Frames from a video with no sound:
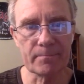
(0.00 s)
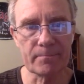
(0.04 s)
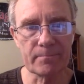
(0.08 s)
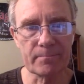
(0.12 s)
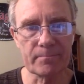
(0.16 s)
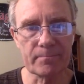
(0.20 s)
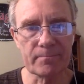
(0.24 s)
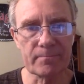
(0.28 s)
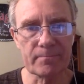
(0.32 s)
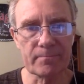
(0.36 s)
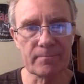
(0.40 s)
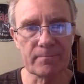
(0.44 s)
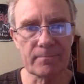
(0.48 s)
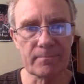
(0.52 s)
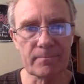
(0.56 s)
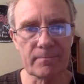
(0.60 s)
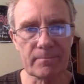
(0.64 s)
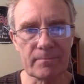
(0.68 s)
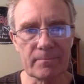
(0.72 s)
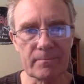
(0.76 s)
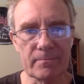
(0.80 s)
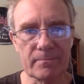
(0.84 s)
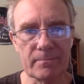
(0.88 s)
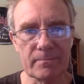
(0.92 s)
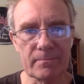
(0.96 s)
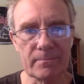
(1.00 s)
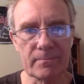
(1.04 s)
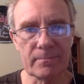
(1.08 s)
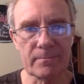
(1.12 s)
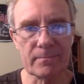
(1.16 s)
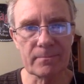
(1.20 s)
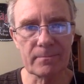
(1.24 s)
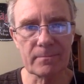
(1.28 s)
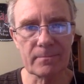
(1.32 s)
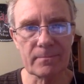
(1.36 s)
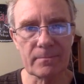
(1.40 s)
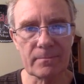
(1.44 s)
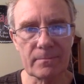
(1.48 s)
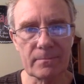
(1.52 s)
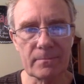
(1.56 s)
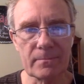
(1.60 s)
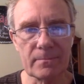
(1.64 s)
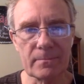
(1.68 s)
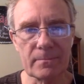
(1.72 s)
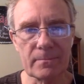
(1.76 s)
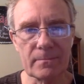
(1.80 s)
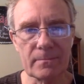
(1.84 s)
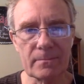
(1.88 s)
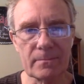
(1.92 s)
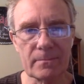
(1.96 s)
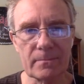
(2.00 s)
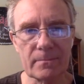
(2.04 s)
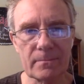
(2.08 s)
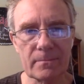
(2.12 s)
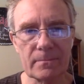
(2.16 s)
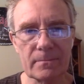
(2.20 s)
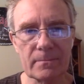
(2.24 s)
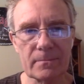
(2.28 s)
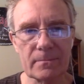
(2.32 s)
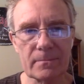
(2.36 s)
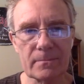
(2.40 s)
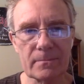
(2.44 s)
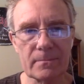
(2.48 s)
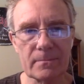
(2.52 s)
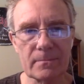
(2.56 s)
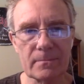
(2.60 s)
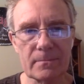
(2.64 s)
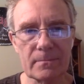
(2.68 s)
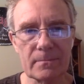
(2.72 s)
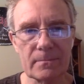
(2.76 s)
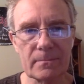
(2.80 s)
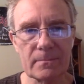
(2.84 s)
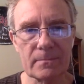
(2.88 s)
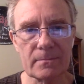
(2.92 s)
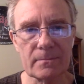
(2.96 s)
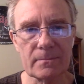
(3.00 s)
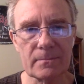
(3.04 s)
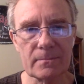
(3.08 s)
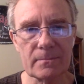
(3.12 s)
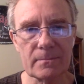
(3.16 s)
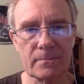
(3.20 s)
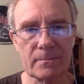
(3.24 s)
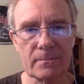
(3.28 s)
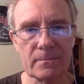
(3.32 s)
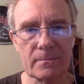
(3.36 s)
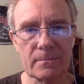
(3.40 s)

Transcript: (not speaking)